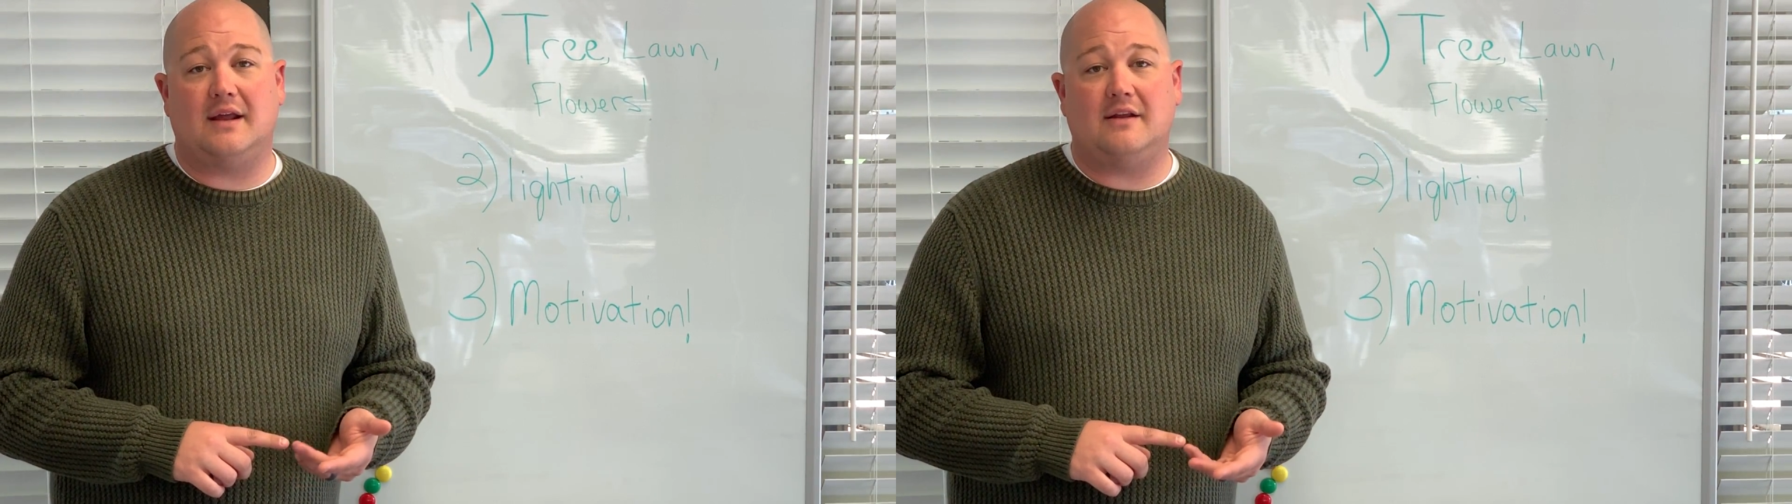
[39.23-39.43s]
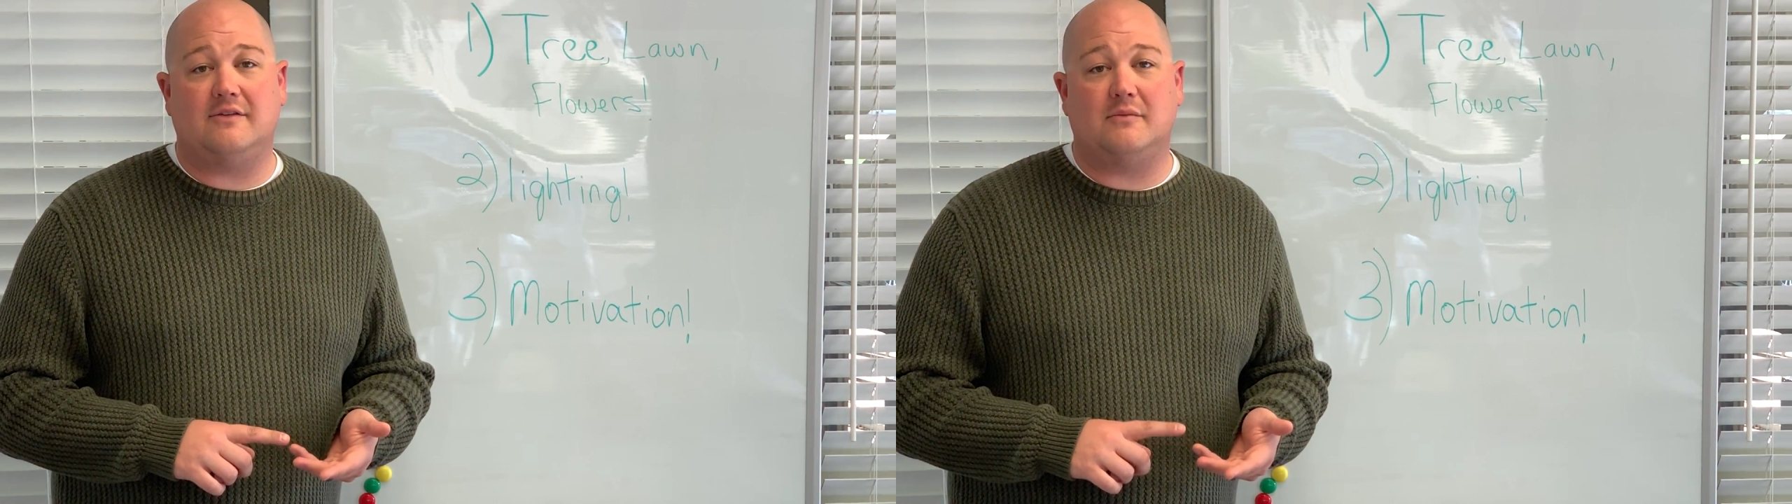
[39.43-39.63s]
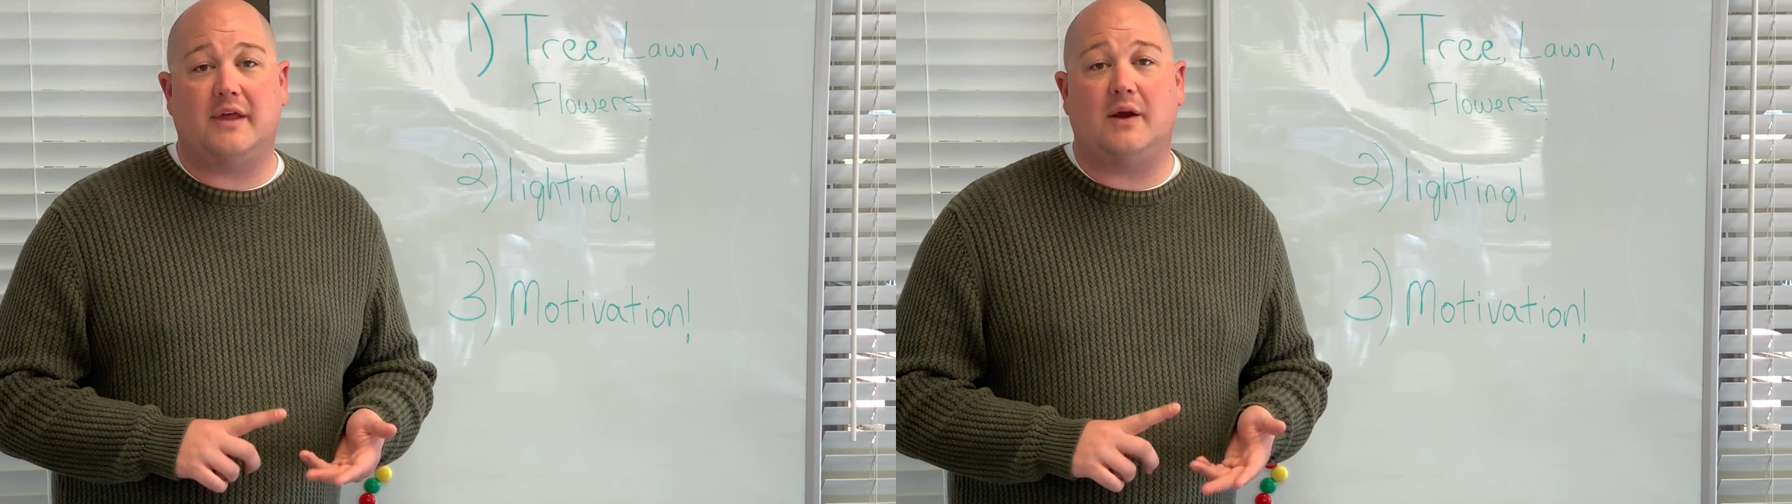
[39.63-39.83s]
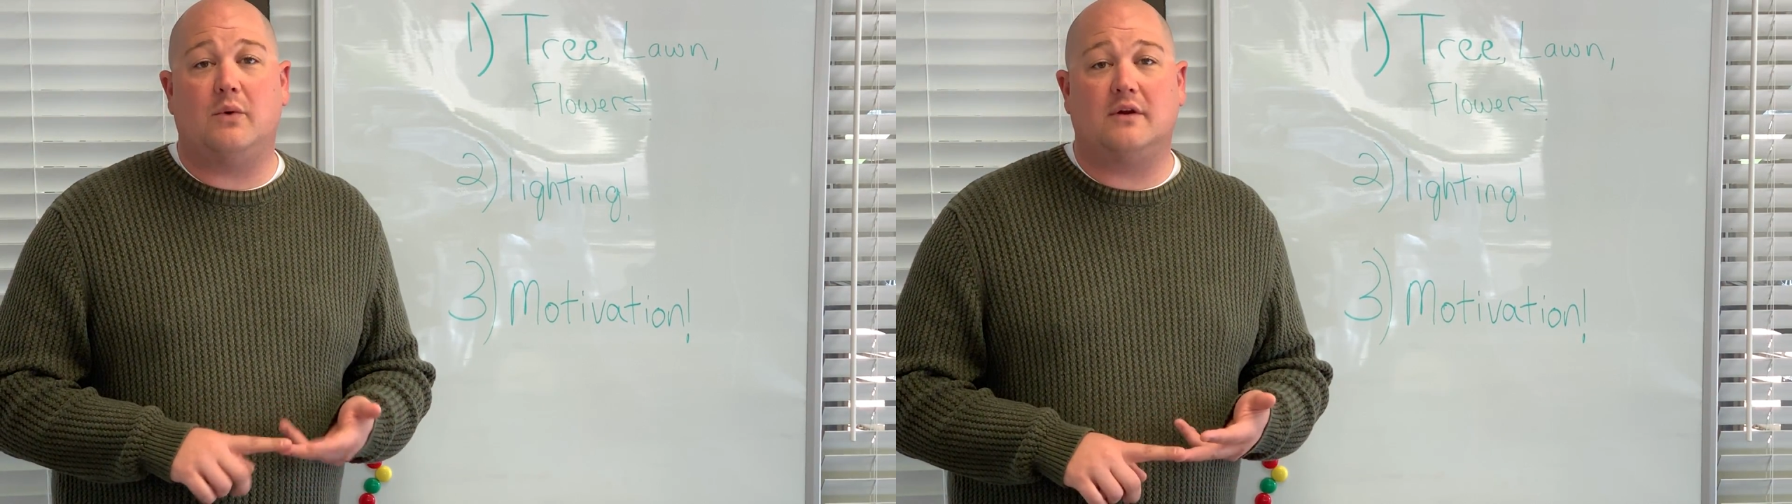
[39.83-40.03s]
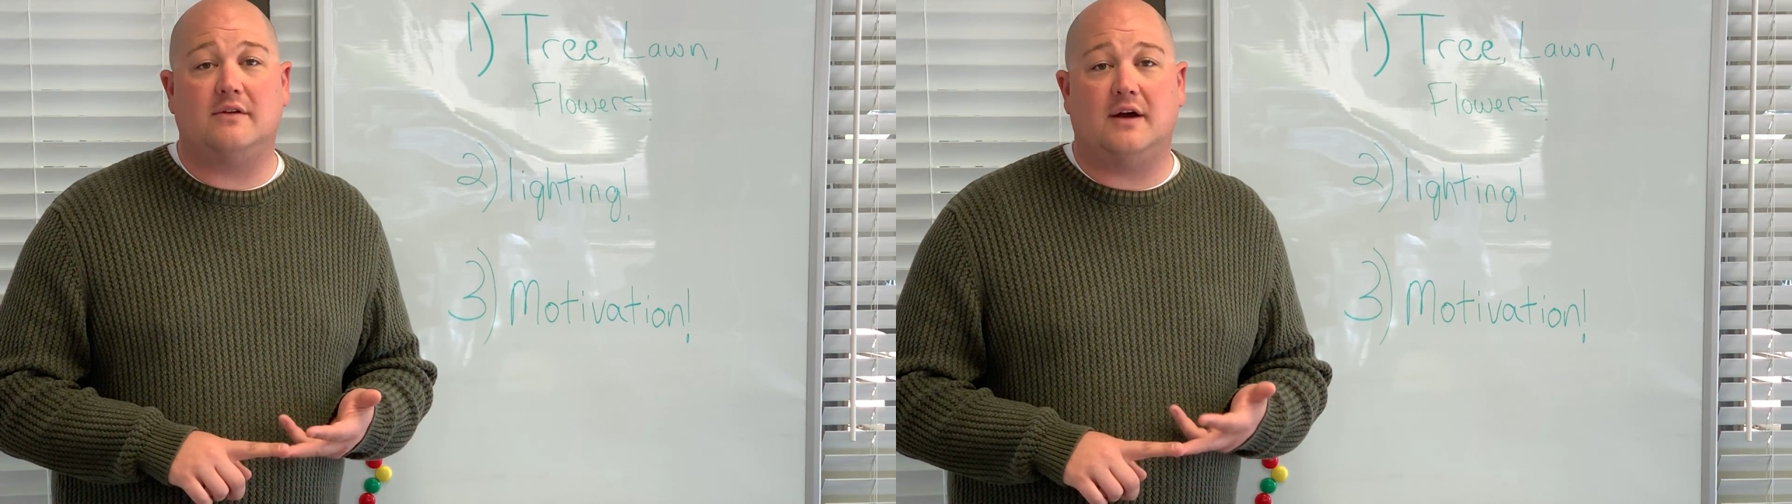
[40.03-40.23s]
getting some
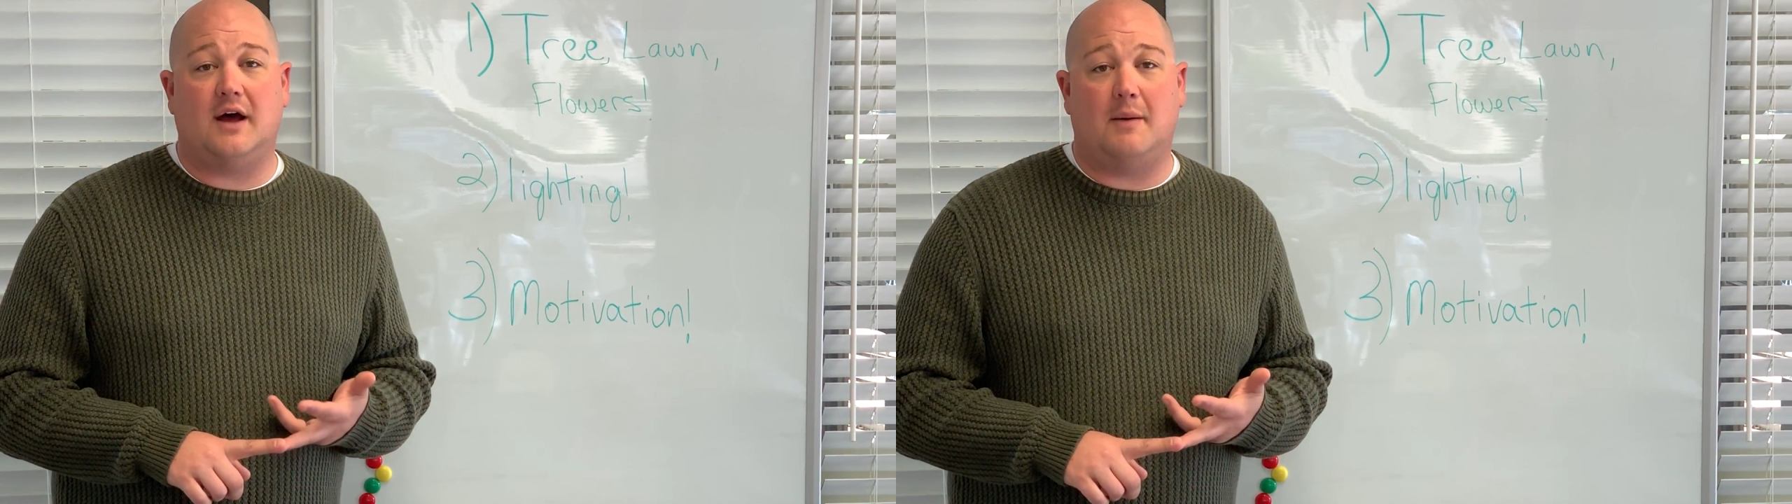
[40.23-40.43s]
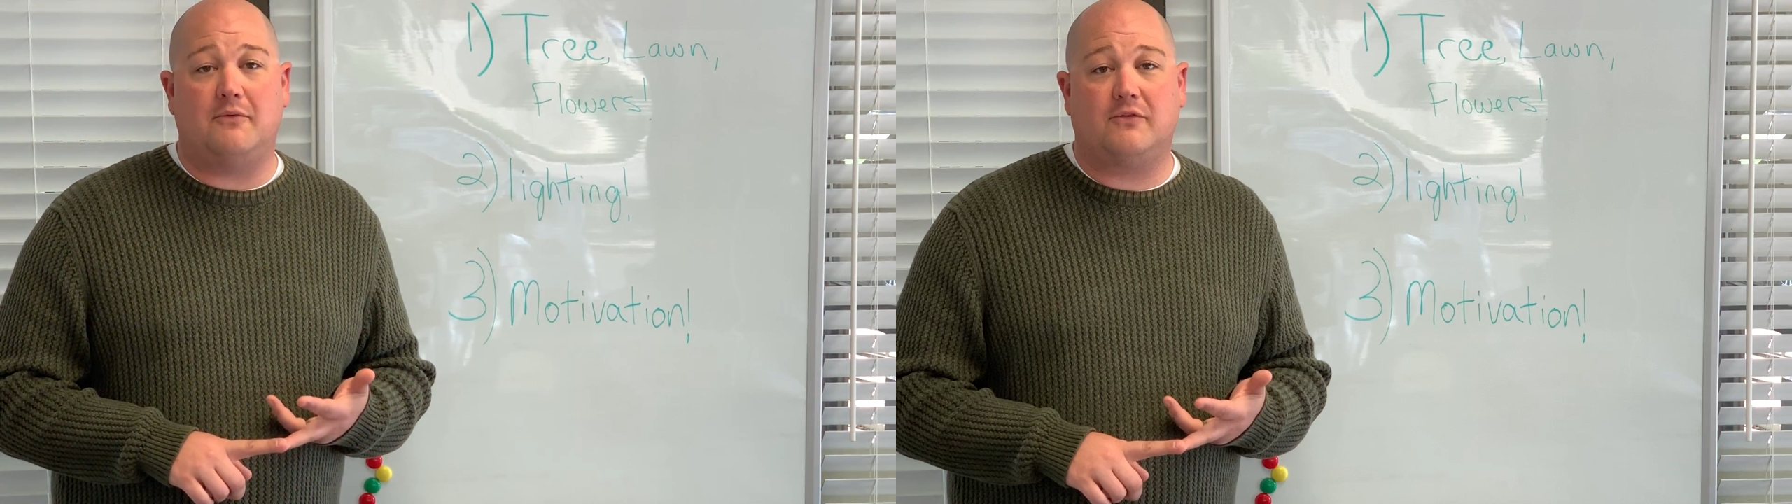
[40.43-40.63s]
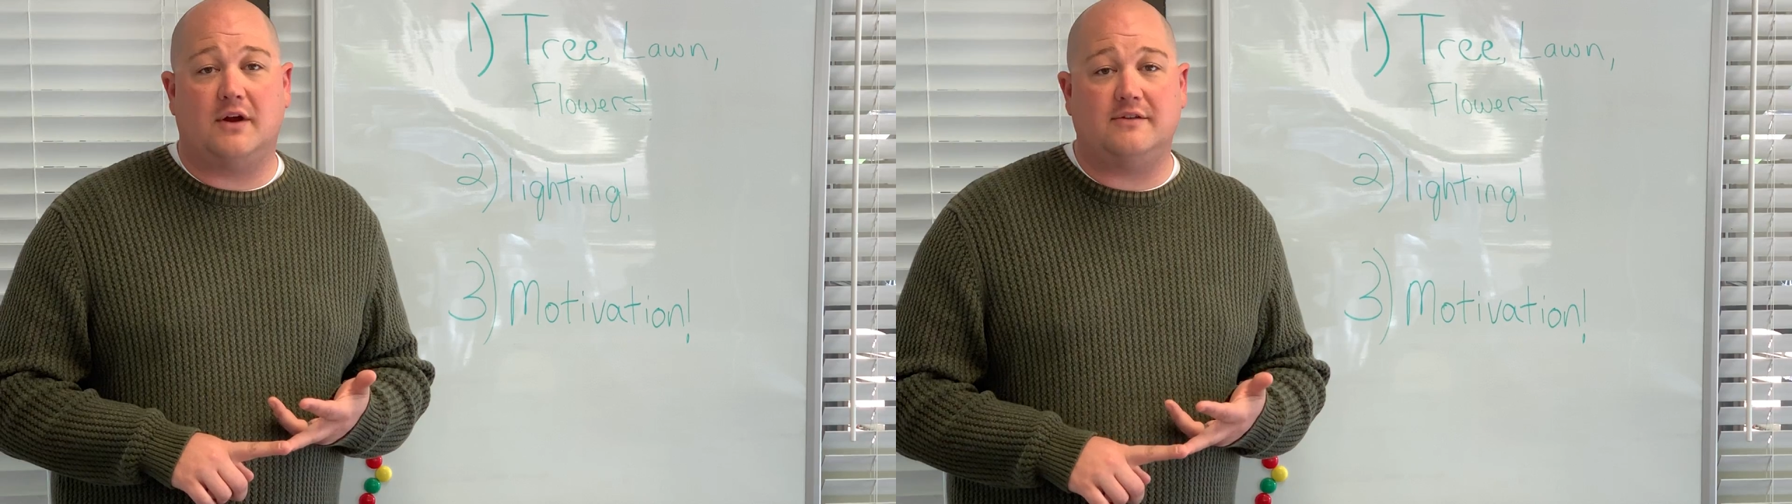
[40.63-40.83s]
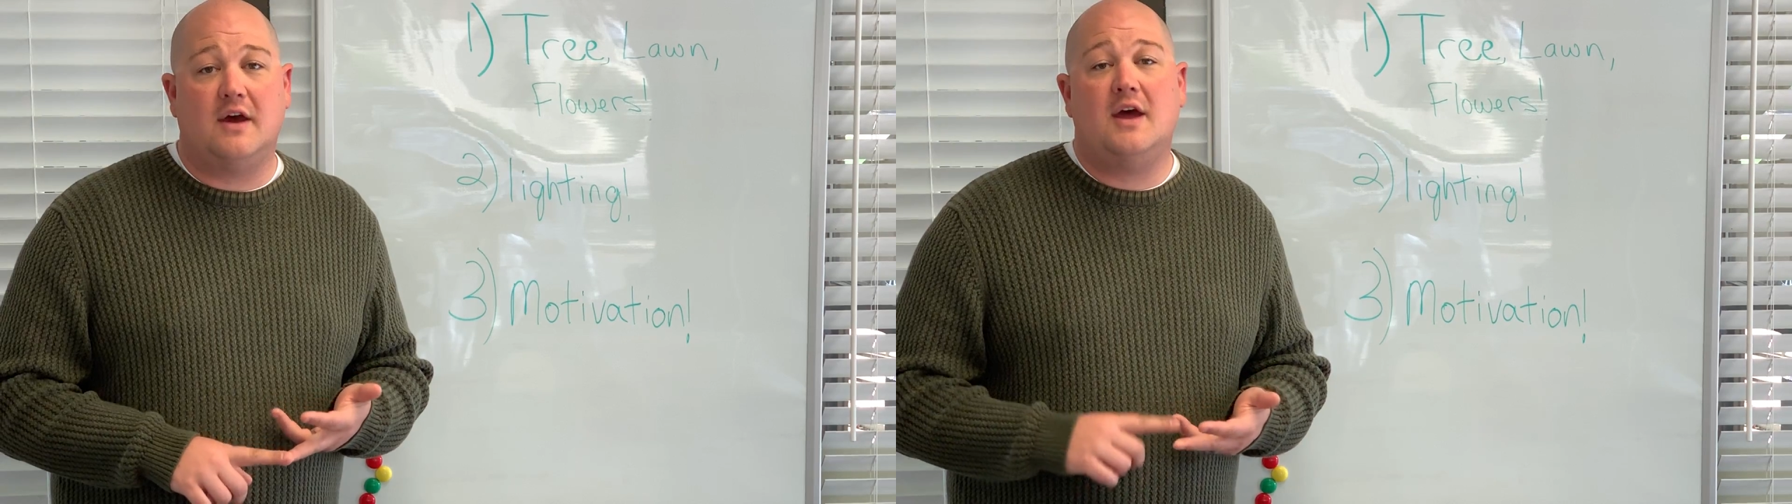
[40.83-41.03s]
legwork done upfront,